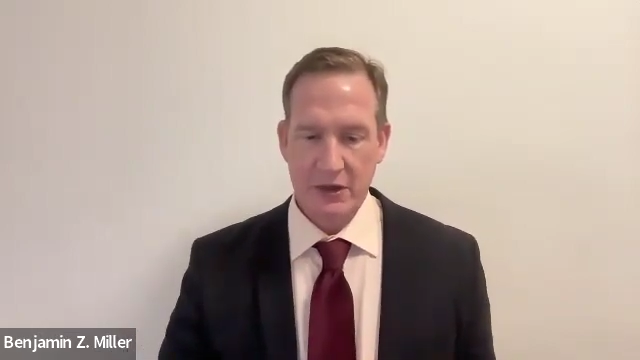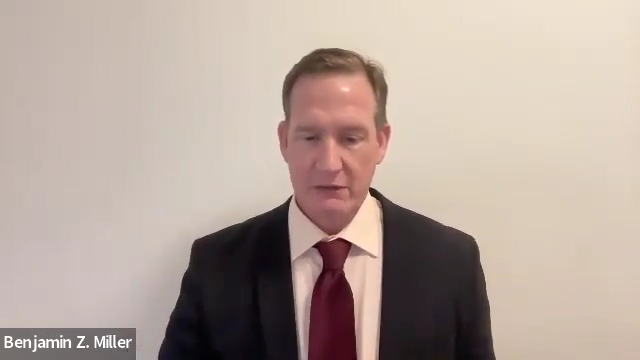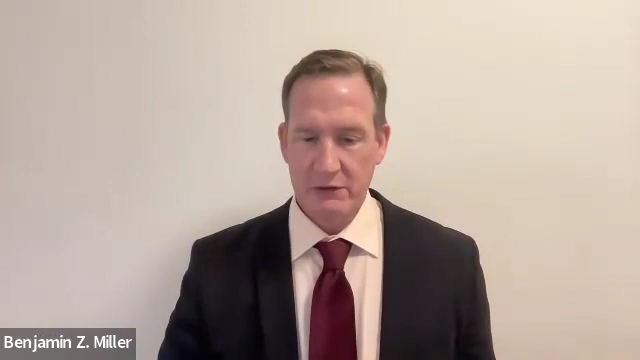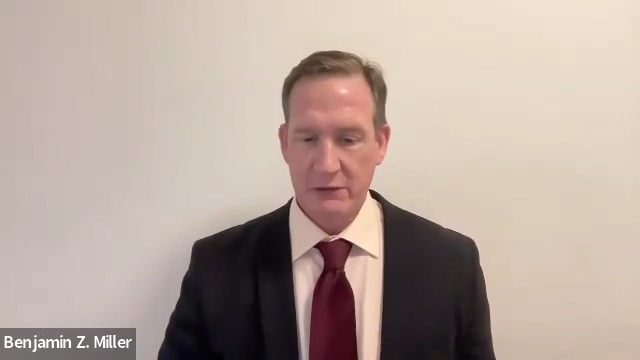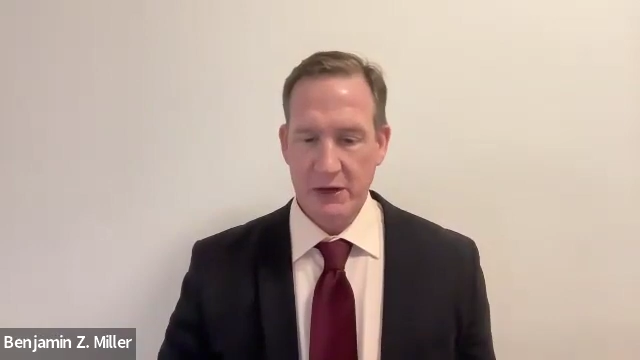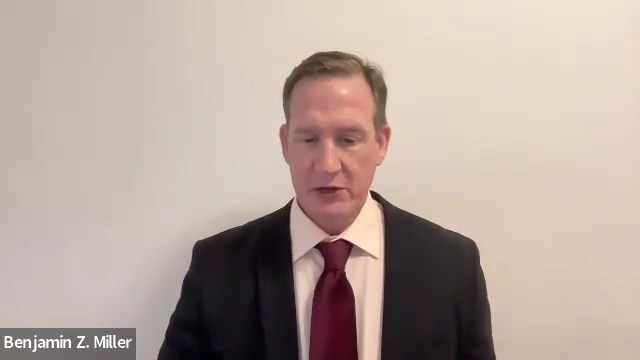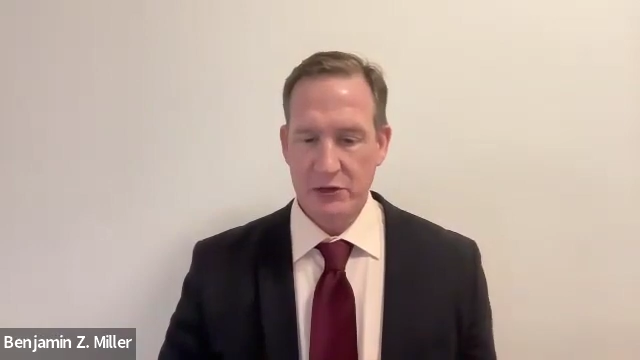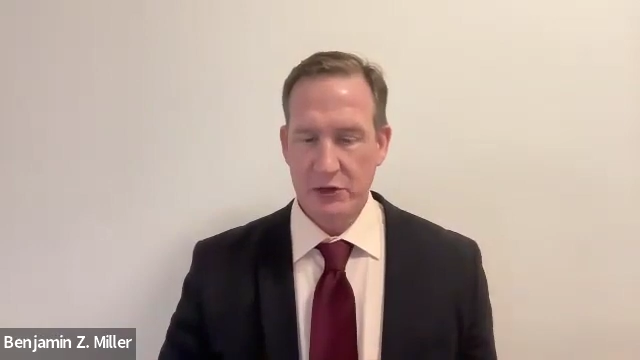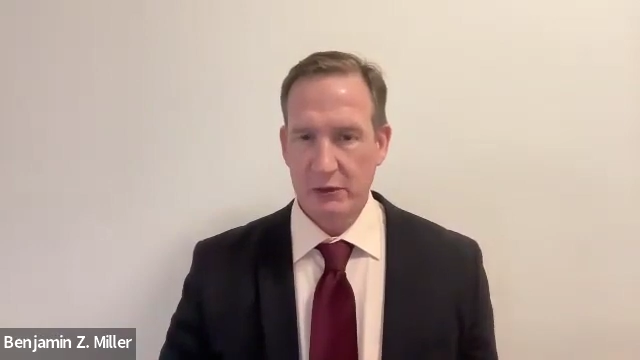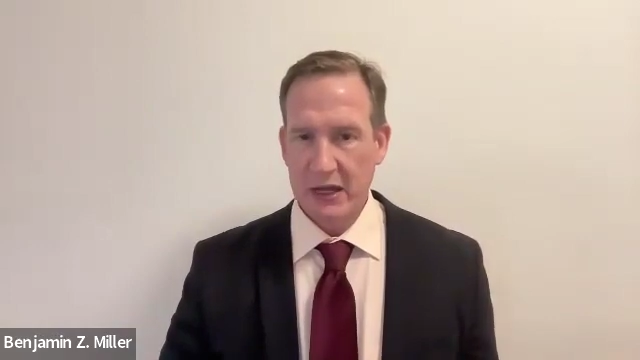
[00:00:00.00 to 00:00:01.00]
coverage
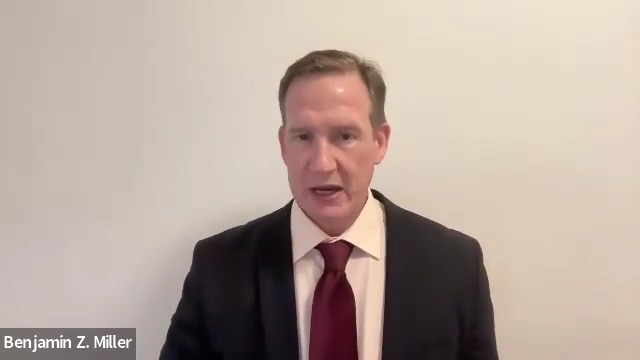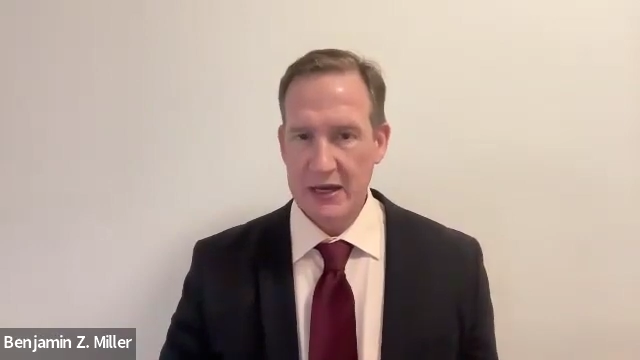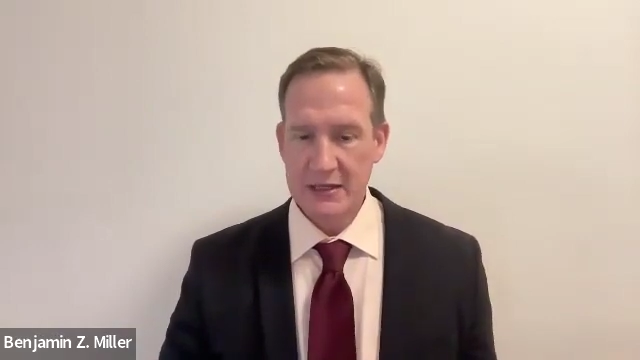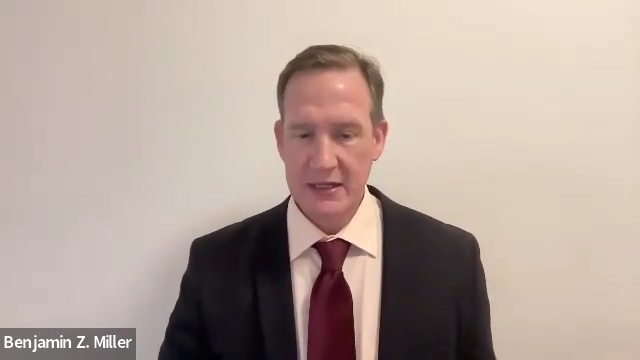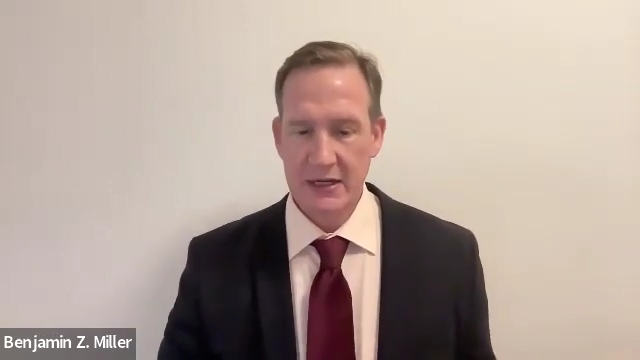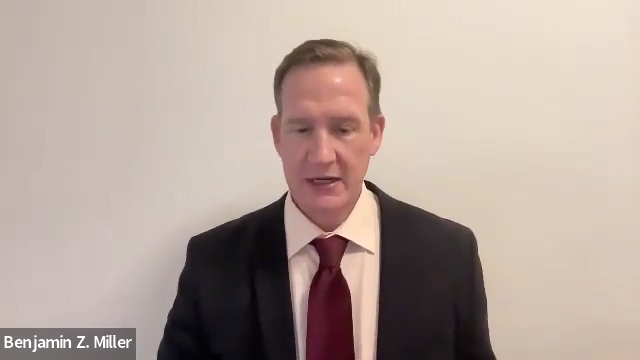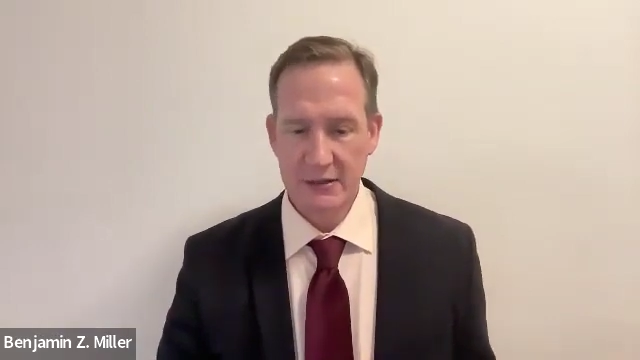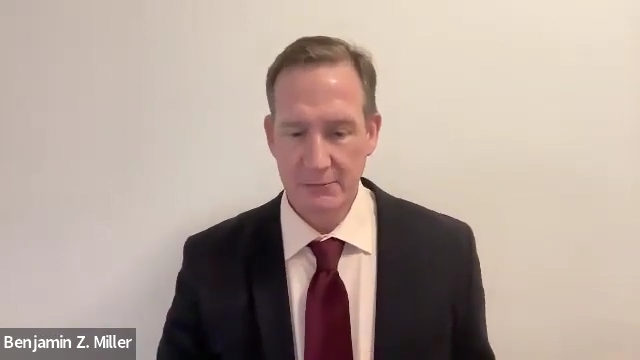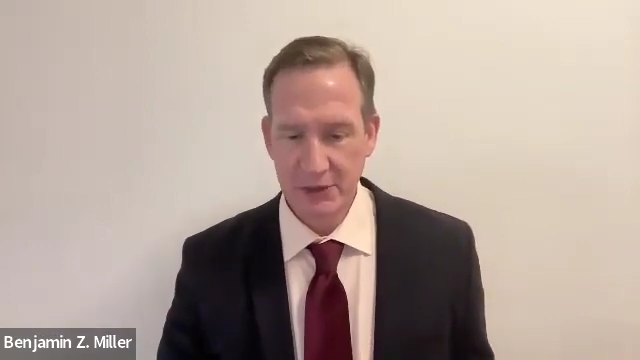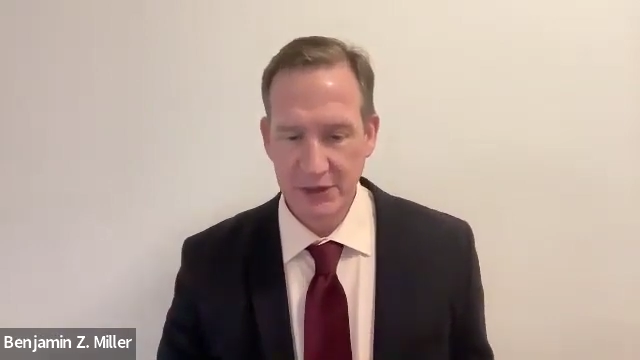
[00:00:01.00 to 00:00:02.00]
ratio lies in
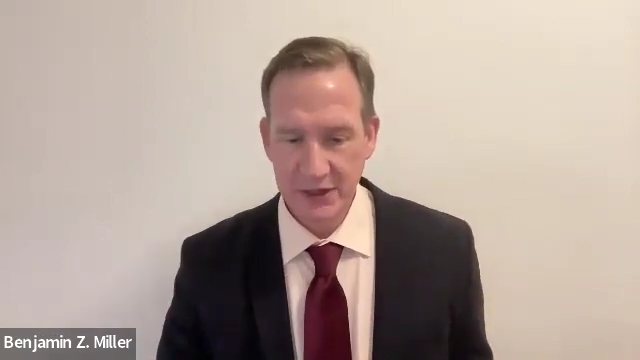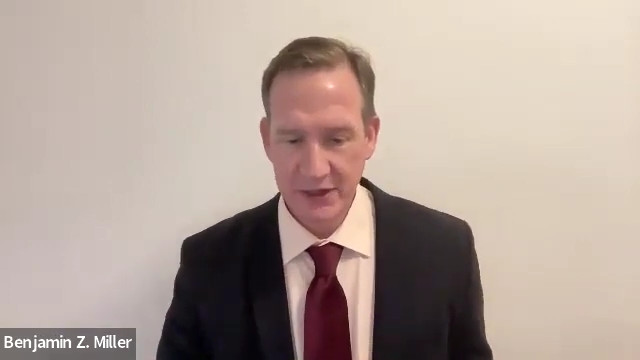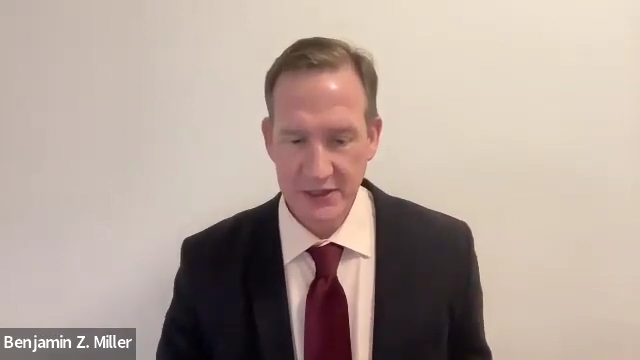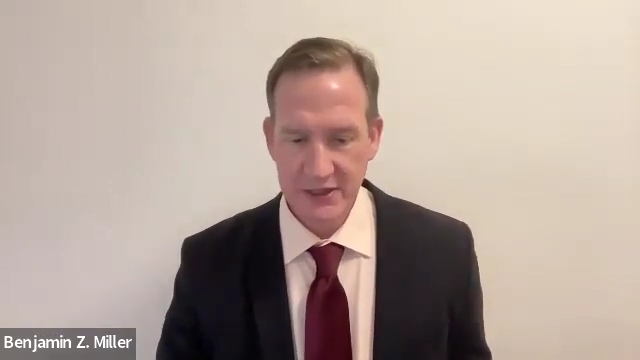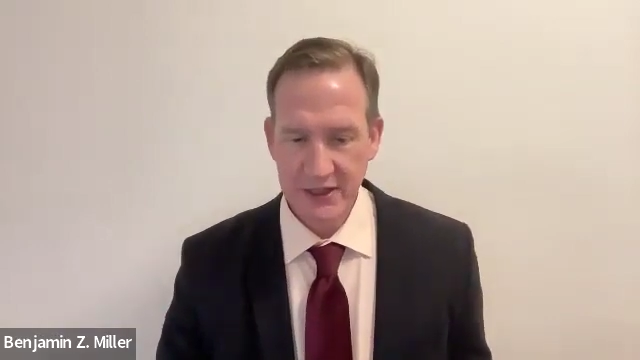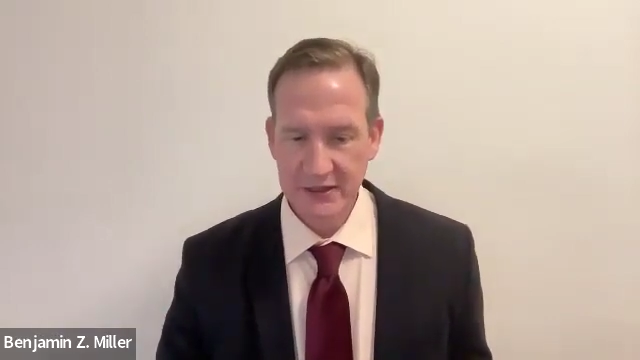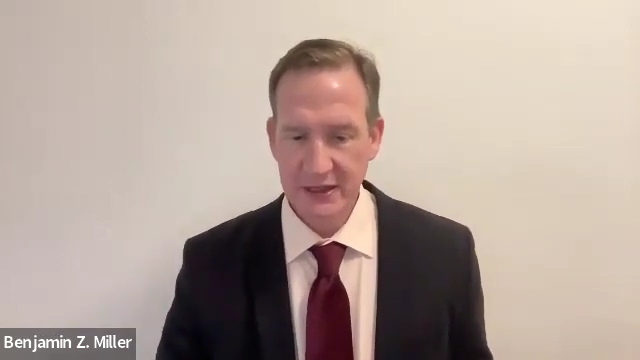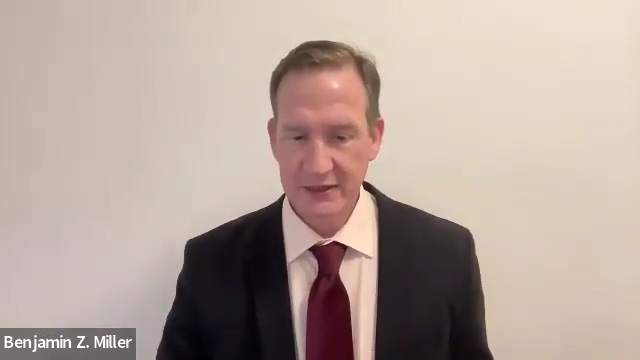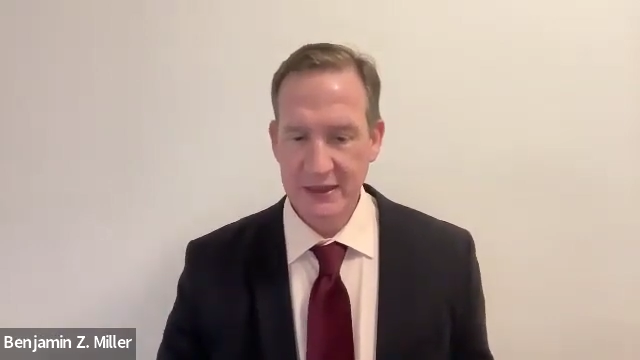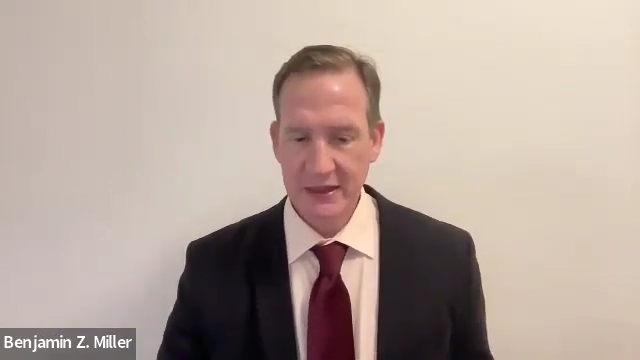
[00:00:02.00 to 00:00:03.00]
its ability to
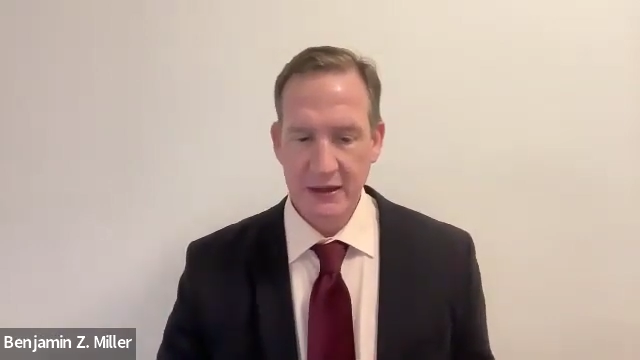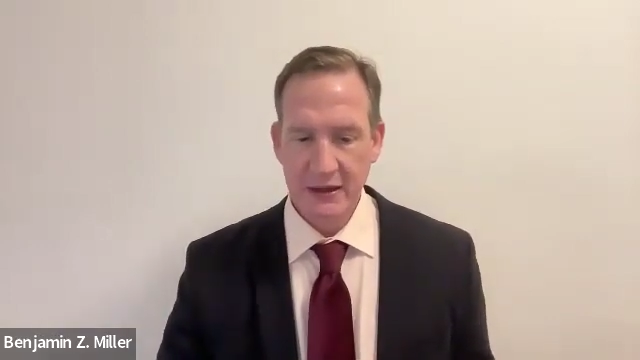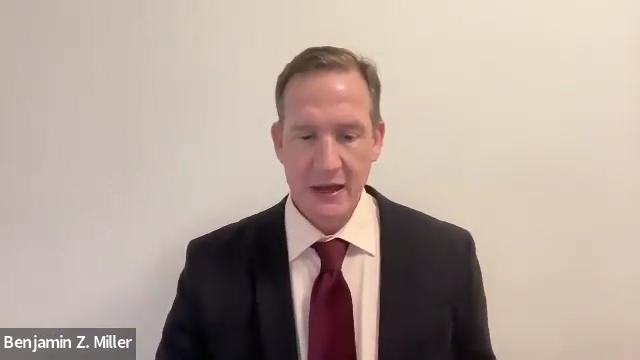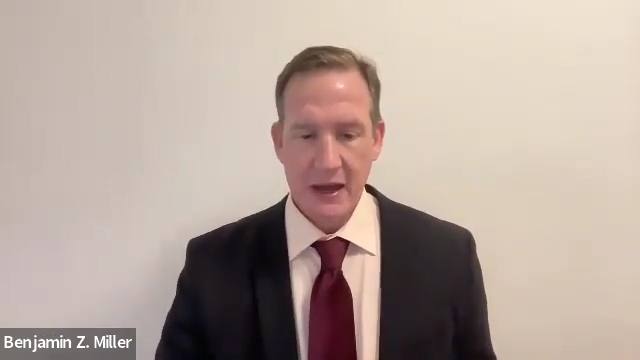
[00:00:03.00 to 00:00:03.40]
dictate the